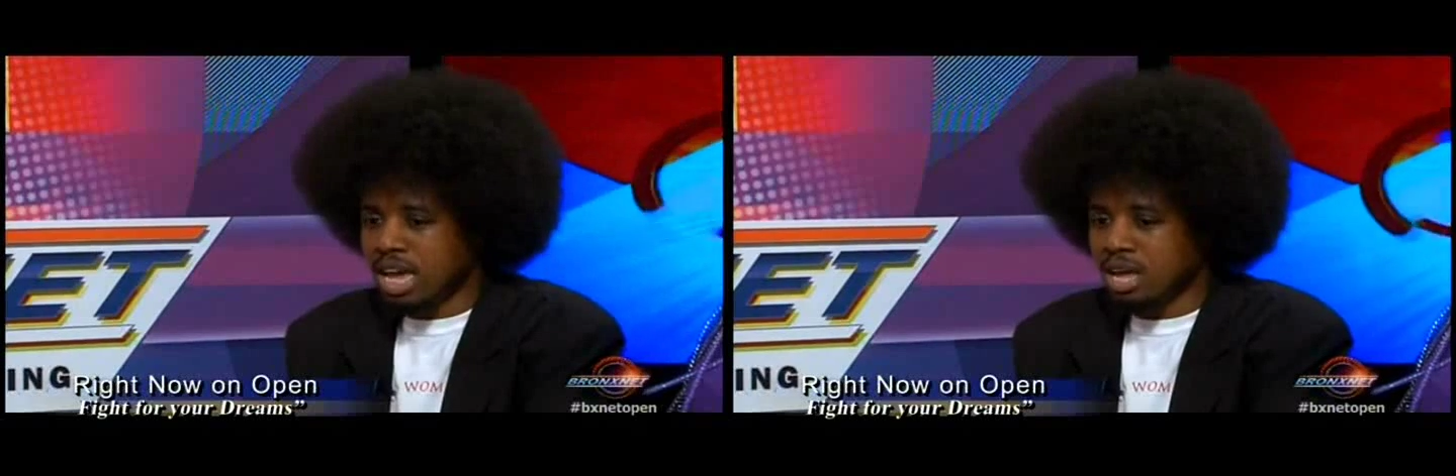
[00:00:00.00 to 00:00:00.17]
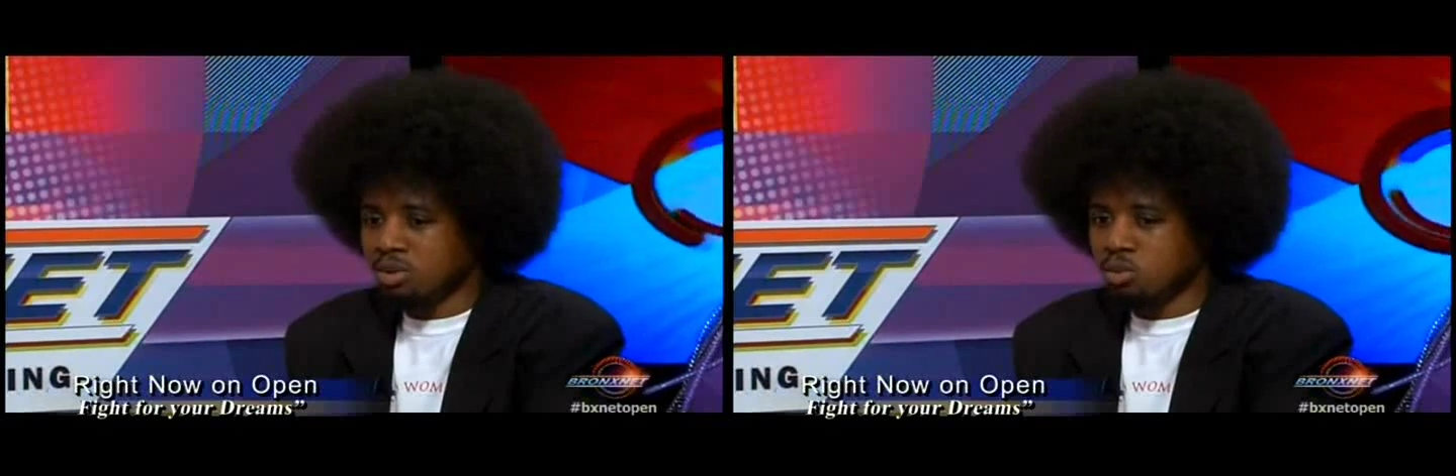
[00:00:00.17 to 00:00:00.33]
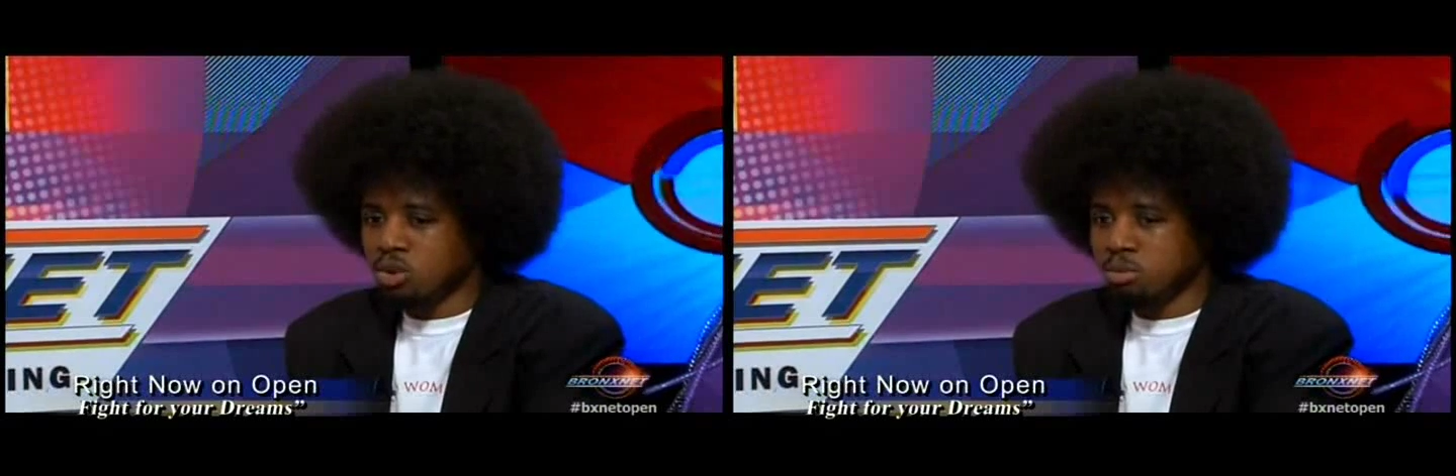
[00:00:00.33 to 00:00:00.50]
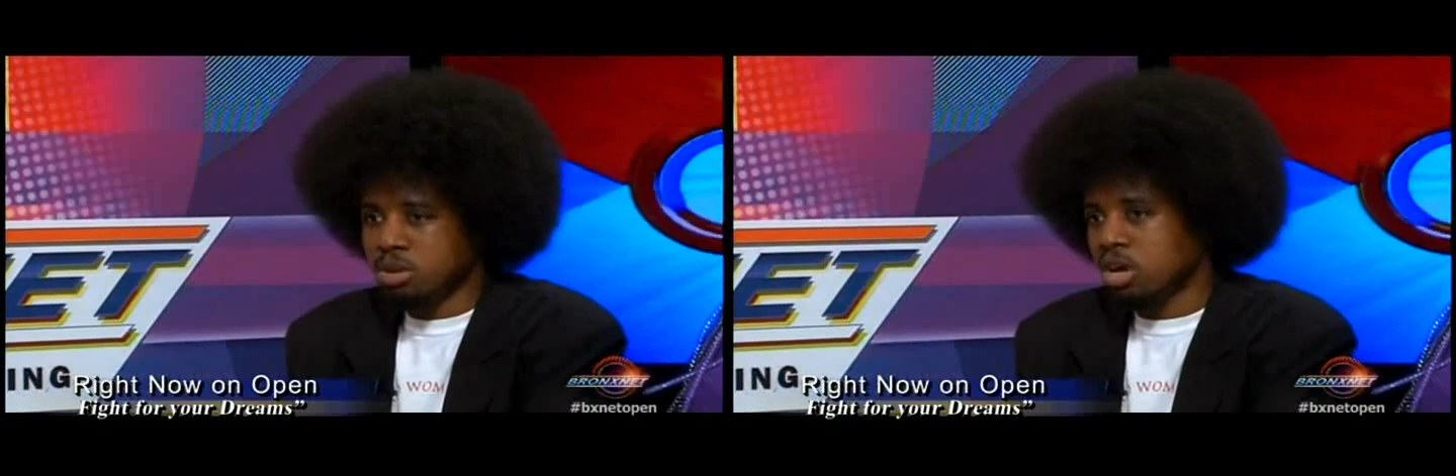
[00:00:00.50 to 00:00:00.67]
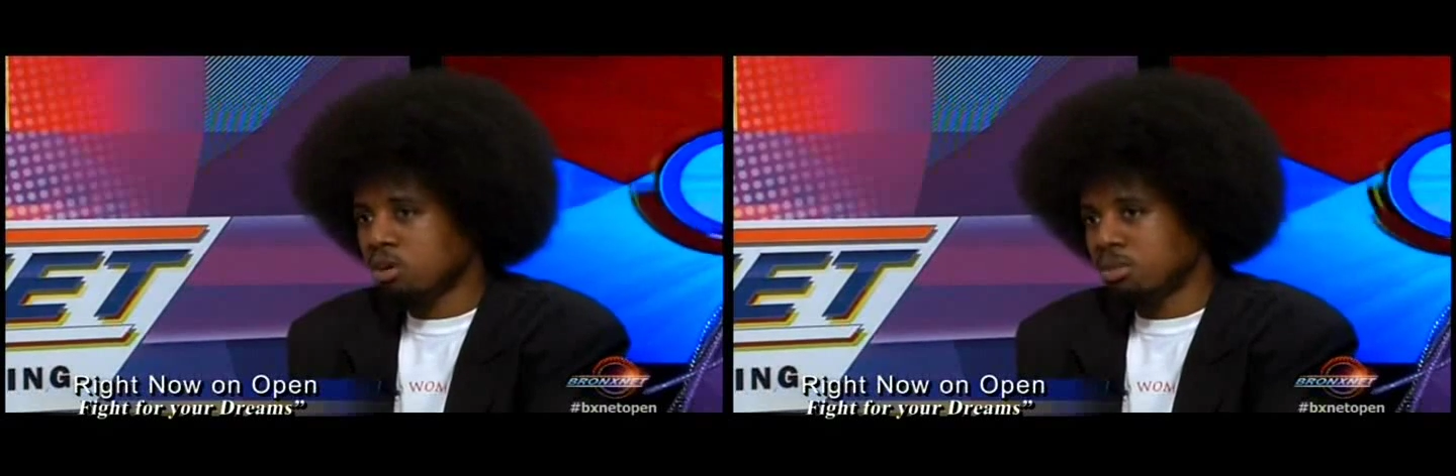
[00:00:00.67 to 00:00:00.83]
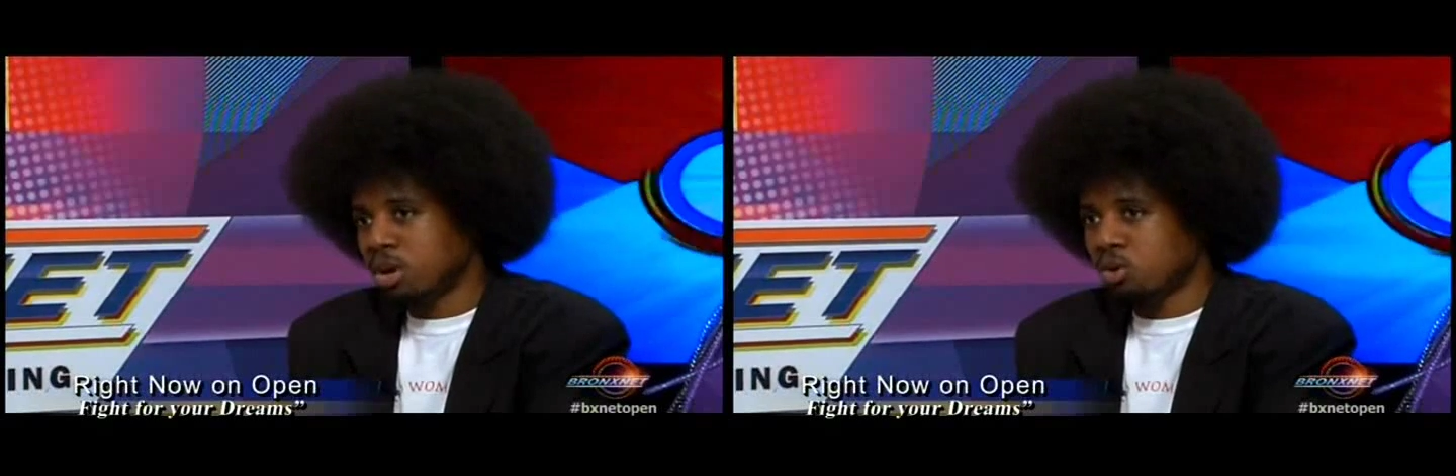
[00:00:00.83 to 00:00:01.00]
and want to
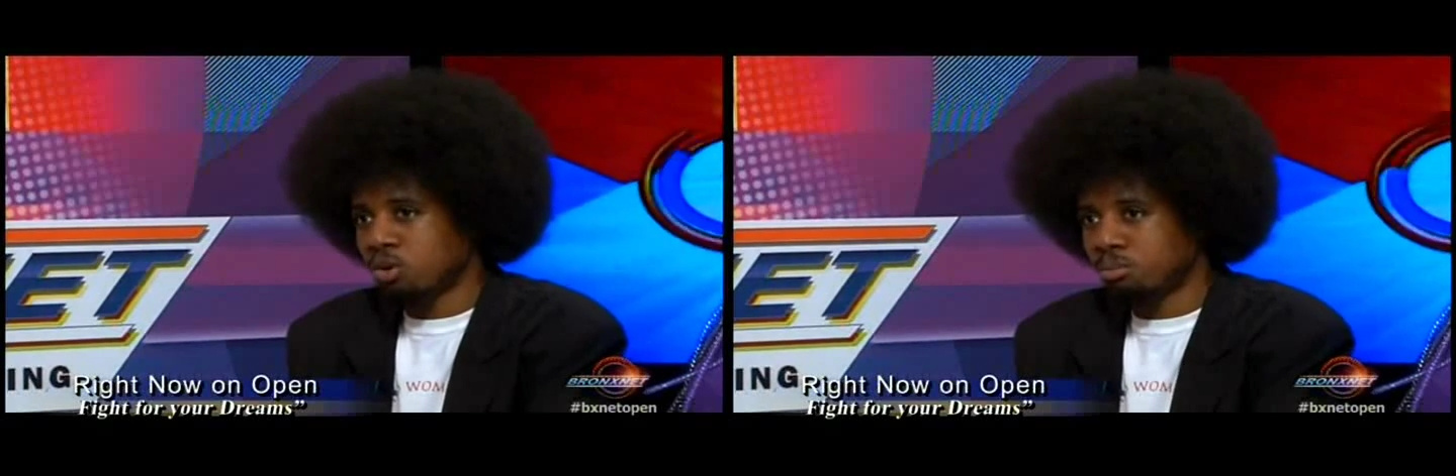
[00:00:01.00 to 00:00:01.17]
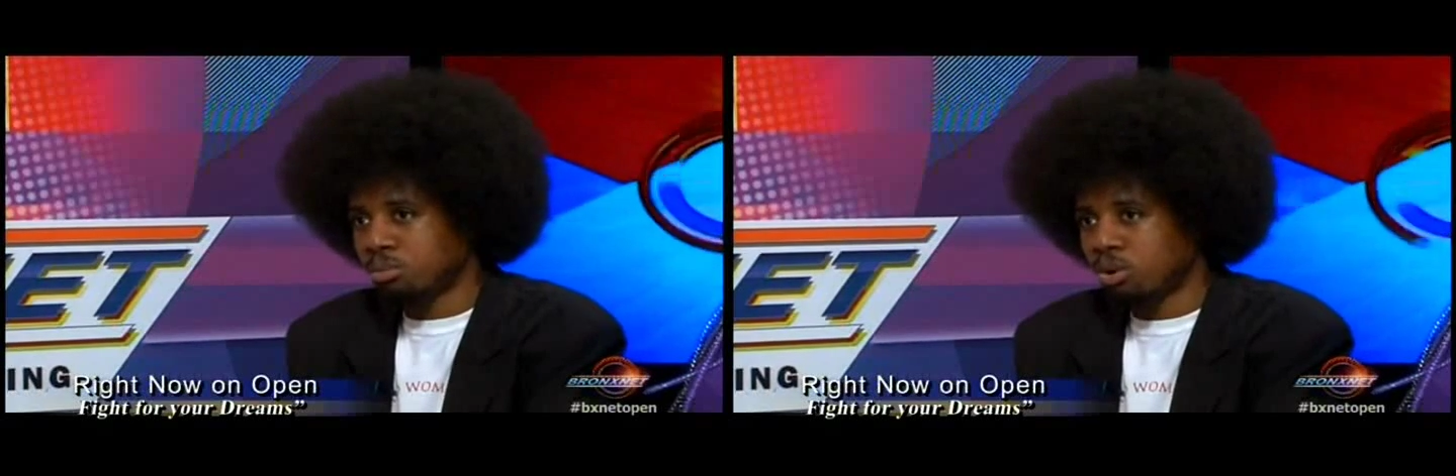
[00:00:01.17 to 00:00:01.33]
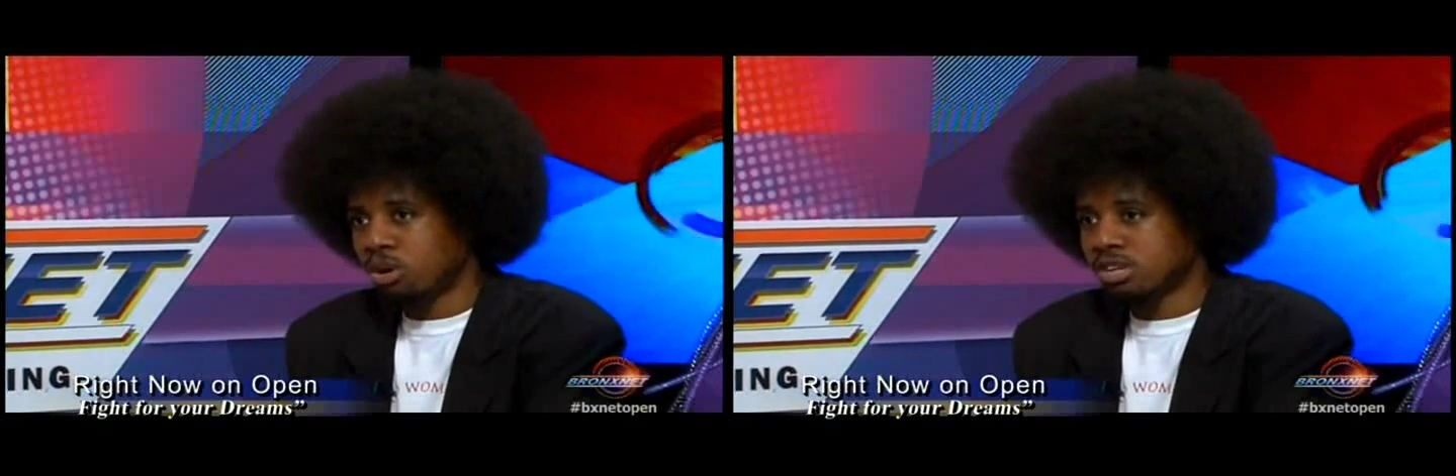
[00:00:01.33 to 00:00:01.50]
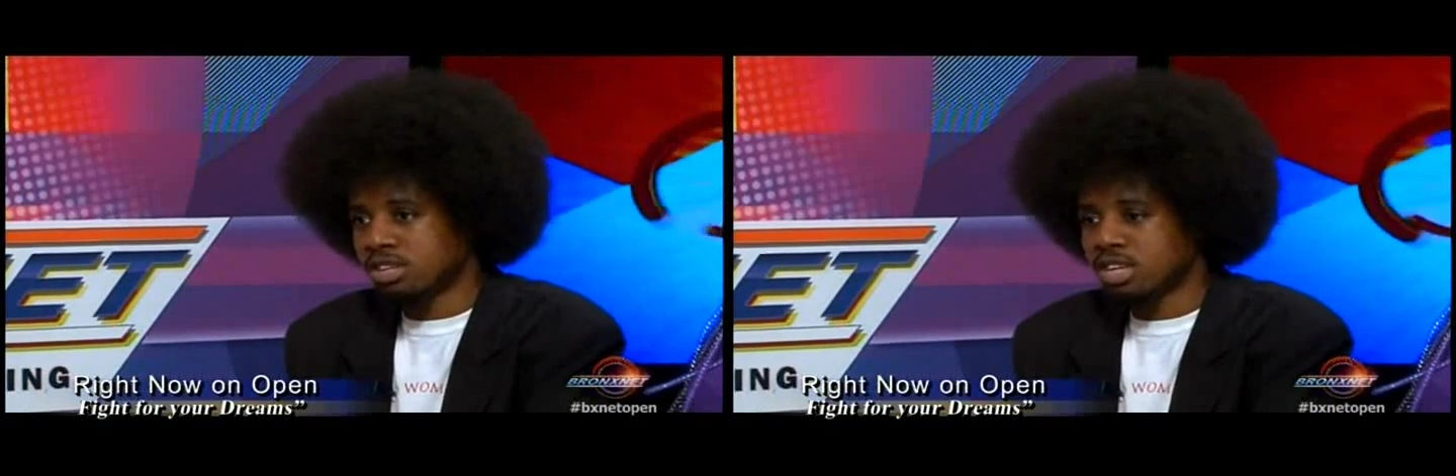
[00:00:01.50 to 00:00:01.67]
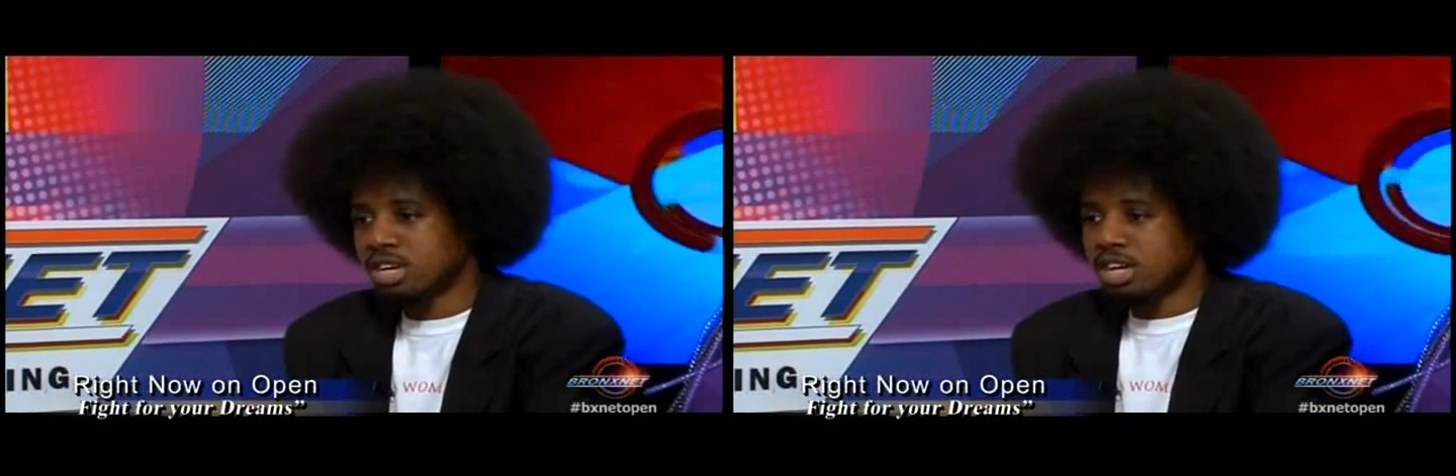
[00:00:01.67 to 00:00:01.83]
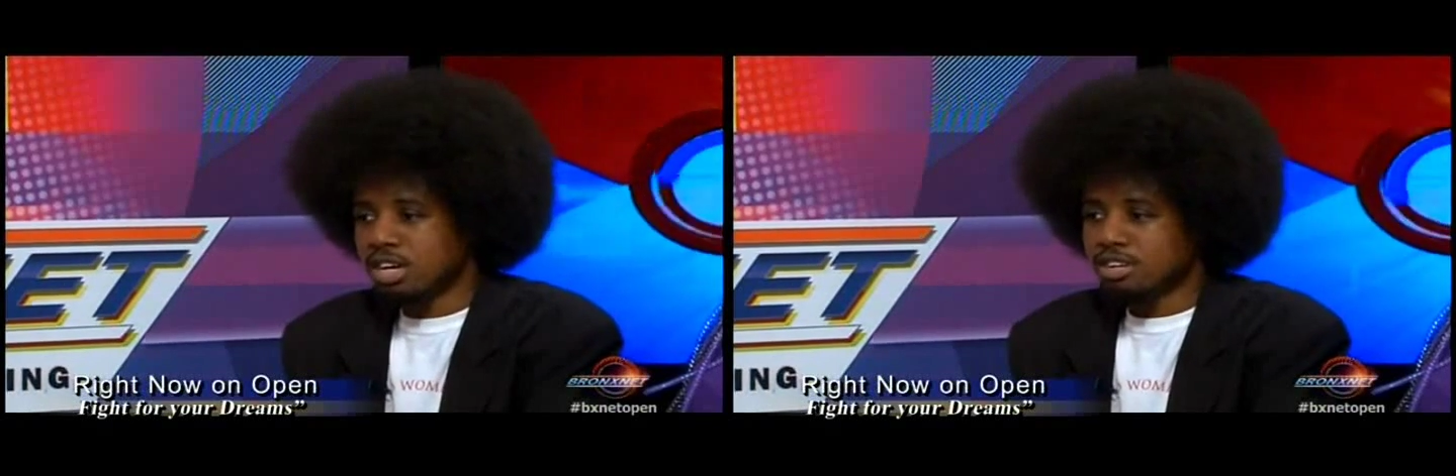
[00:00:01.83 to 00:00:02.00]
become their own boss.